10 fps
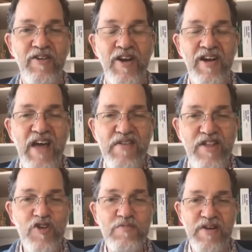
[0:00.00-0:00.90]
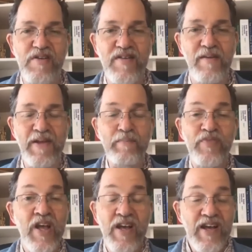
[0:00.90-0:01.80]
As humans, I mean,
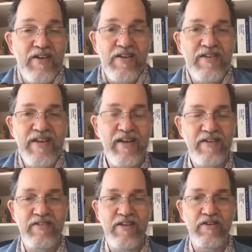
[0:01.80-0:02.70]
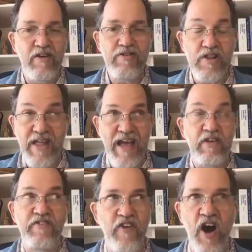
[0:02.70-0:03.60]
just
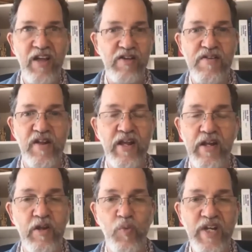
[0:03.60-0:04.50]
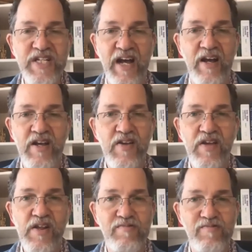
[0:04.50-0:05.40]
having fires in winter
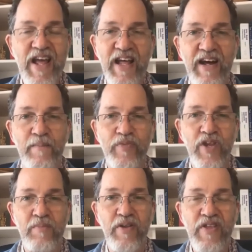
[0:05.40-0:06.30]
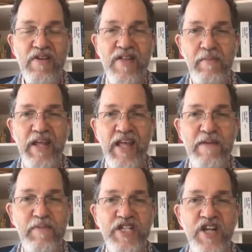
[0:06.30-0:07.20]
is rare, but there's something
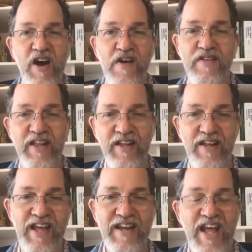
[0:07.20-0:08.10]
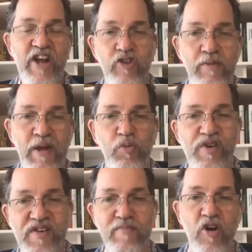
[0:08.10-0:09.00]
hypnotizing and natural about
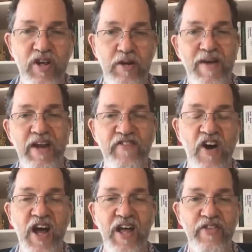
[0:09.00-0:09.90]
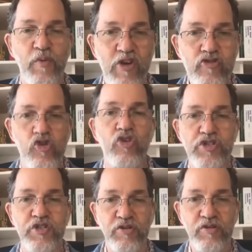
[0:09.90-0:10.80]
wood smoke and about a fire that we're drawn
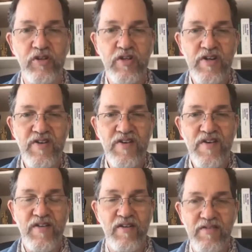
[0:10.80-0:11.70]
to. So